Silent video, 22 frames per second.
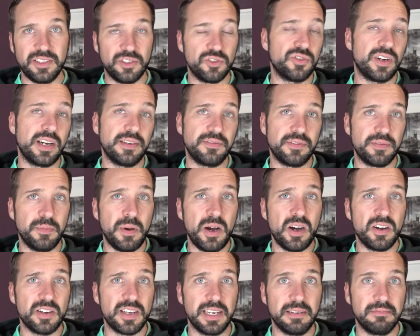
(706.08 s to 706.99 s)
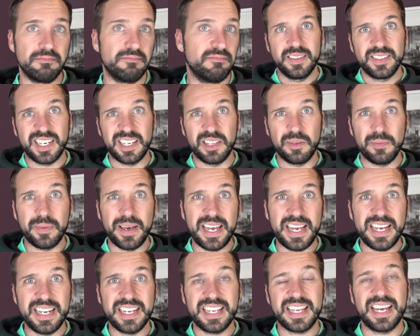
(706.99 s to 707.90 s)
in the driver market.
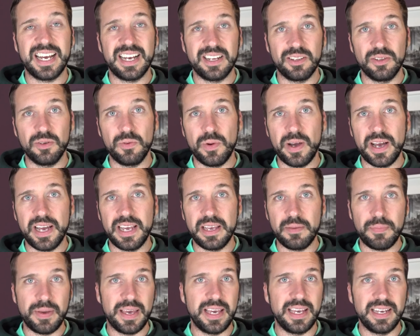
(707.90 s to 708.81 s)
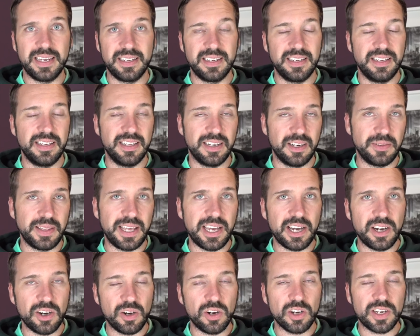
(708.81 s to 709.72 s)
TaylorMade, Callaway, Ping, you know, they
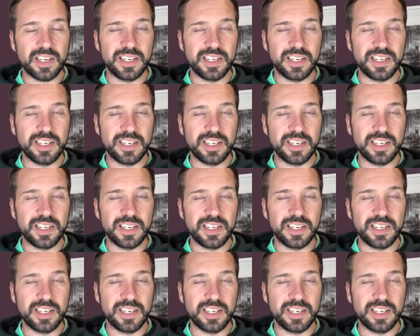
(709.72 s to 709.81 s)
are